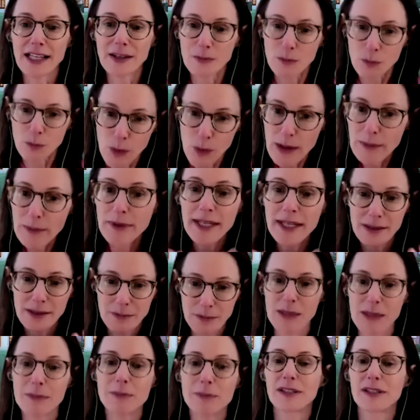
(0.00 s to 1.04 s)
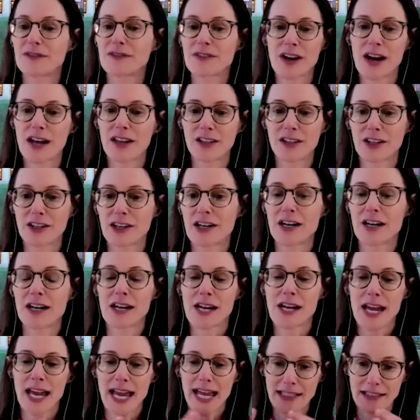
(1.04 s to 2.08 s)
women and people of color
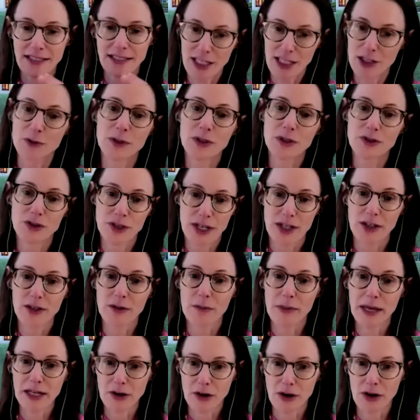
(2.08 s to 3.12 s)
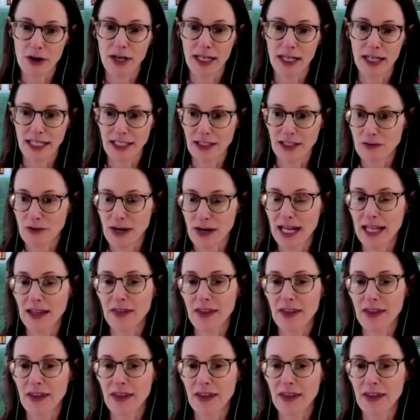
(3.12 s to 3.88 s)
and sexual and gender minorities, right?